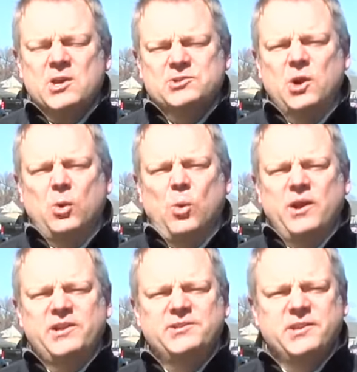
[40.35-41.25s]
So
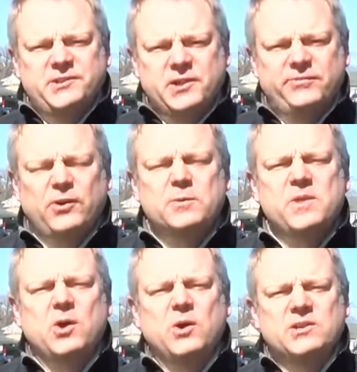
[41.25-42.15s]
what he did
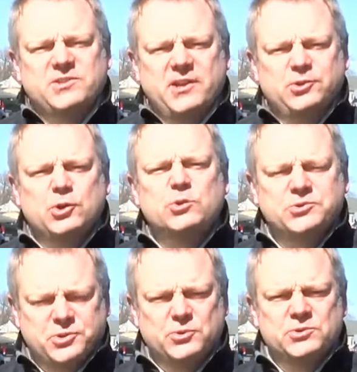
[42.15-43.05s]
confirm, though, is that two
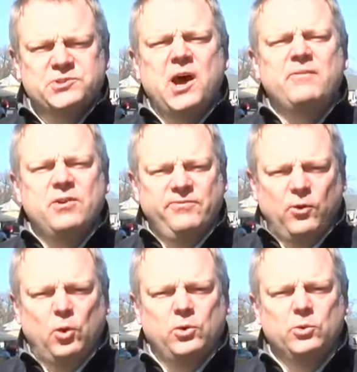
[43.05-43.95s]
students of the
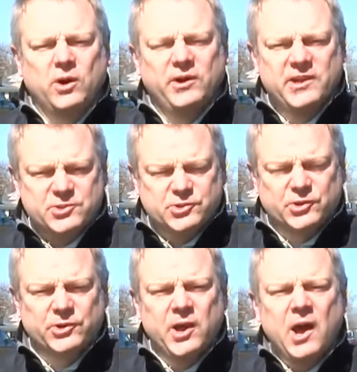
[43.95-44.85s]
four who are
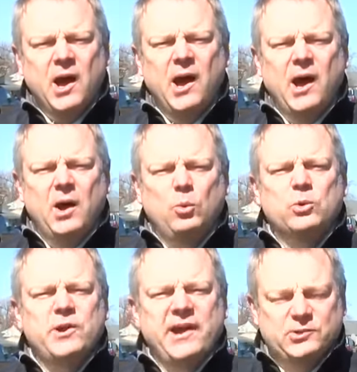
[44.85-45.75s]
injured
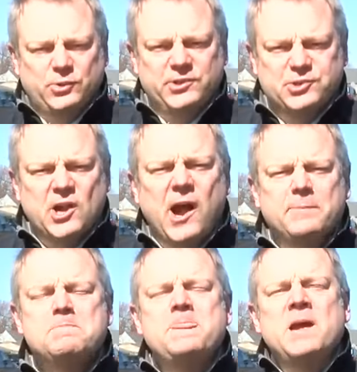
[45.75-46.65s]
were actually shot.